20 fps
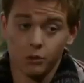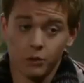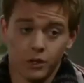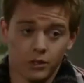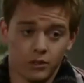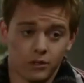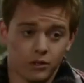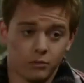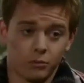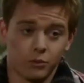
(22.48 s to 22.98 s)
Or
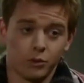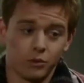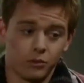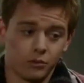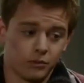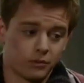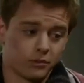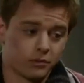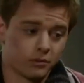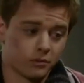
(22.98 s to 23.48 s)
we can just
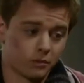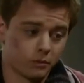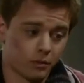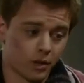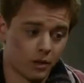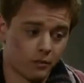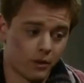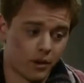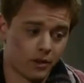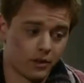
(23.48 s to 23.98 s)
move.
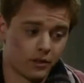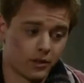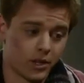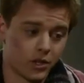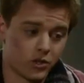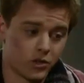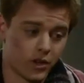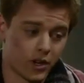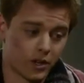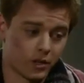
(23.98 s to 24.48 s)
Probably better than
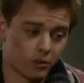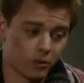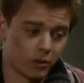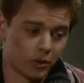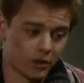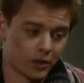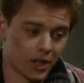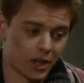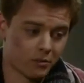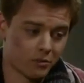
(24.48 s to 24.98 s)
teaching you how to
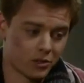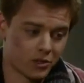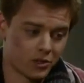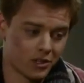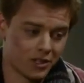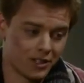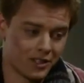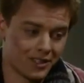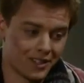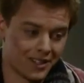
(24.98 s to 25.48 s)
work that
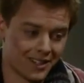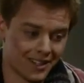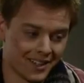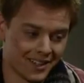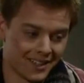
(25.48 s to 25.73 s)
machine.